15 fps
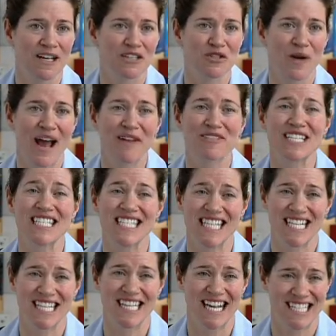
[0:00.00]
So I have to
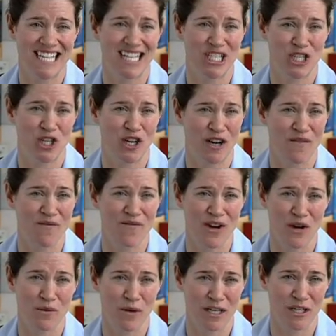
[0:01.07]
sit in that tension on a
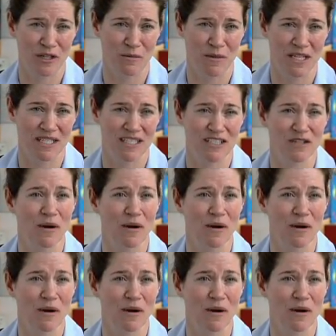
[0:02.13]
very regular basis.